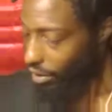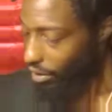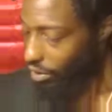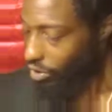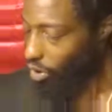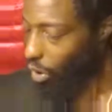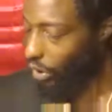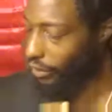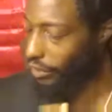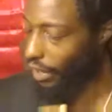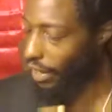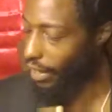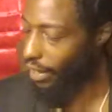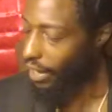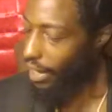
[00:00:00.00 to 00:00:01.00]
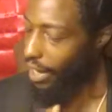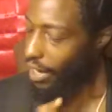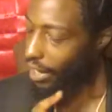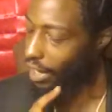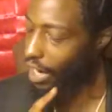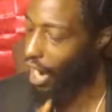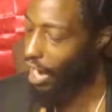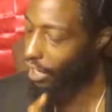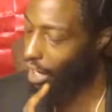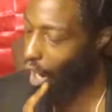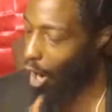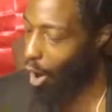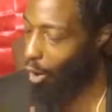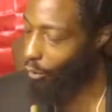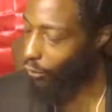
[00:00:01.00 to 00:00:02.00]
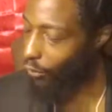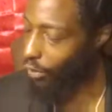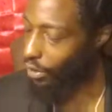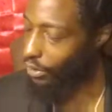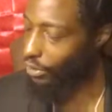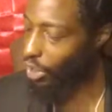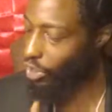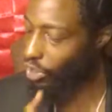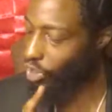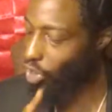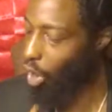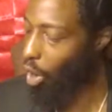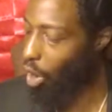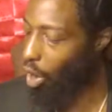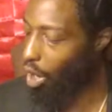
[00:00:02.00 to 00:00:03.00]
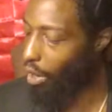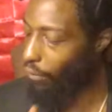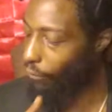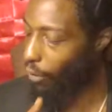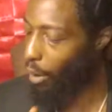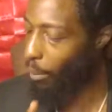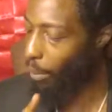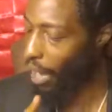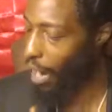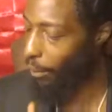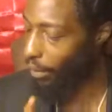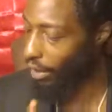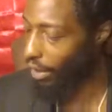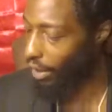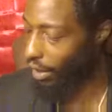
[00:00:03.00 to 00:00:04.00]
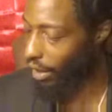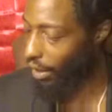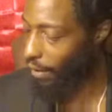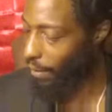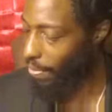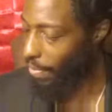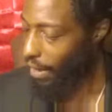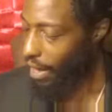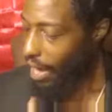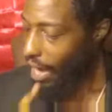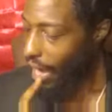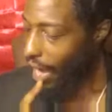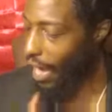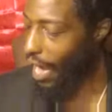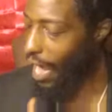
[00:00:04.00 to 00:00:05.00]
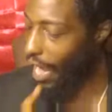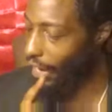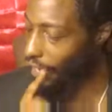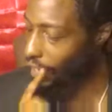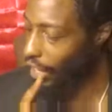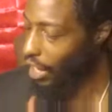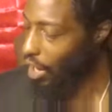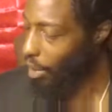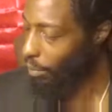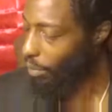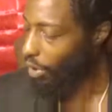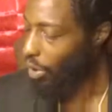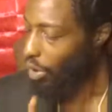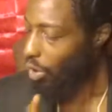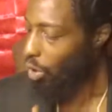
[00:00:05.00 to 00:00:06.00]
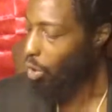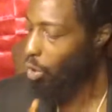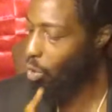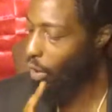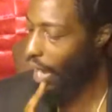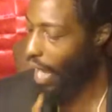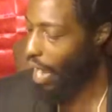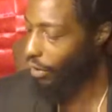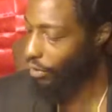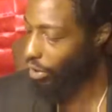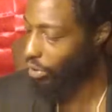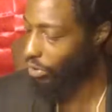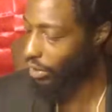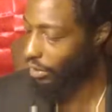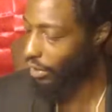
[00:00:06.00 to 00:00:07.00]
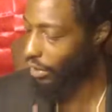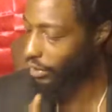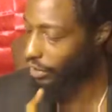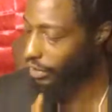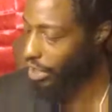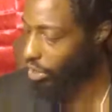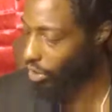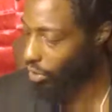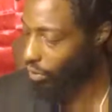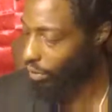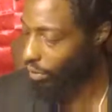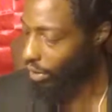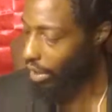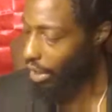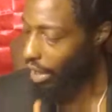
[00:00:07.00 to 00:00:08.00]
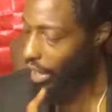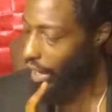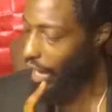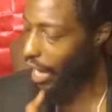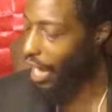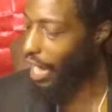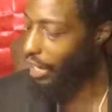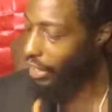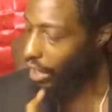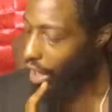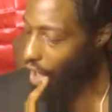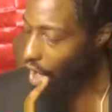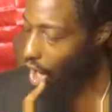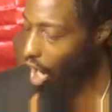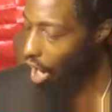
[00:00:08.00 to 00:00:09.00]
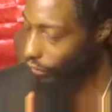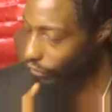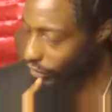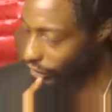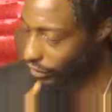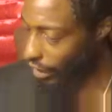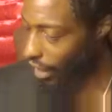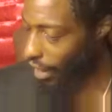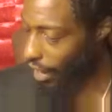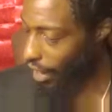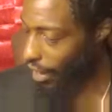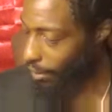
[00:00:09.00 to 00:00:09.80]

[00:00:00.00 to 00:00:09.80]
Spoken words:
So it say, cut off the sword from Babylon, and him who handles the sickle at harvest time.